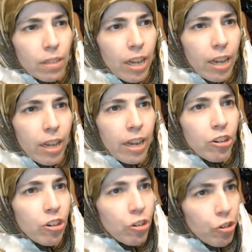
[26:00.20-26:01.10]

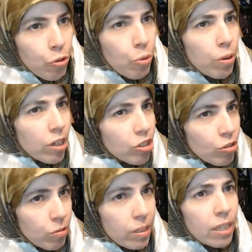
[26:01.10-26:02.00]
And you are
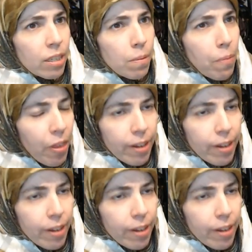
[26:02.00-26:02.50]
treating them this